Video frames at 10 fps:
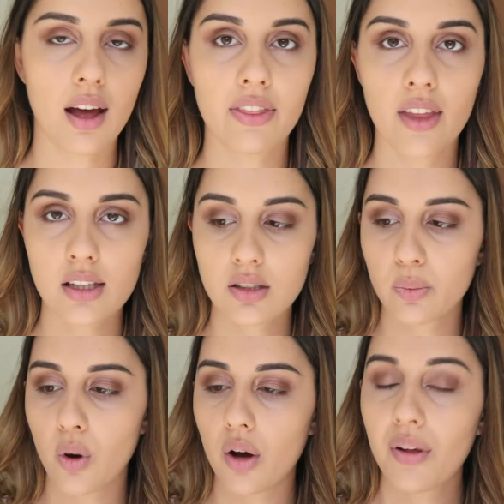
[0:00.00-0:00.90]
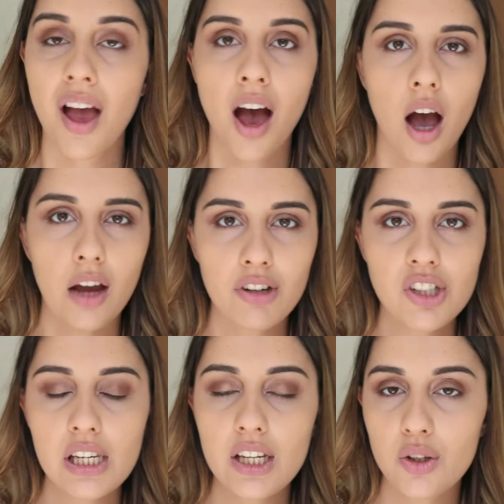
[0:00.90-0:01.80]
and that's what I
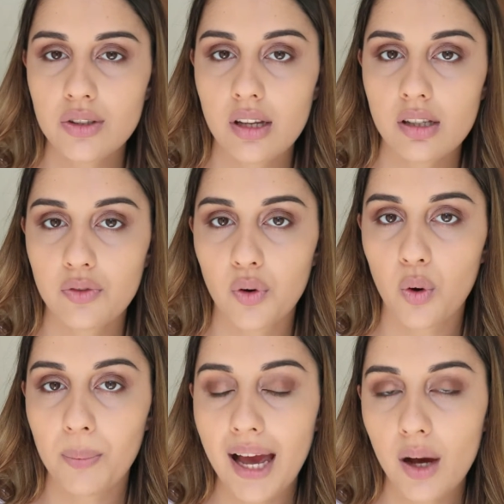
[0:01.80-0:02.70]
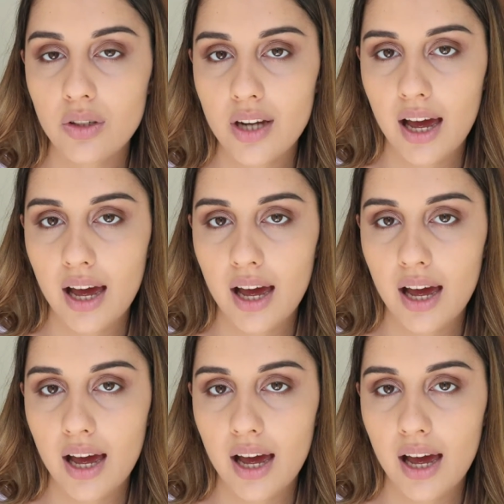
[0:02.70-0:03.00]
originally used this for powder,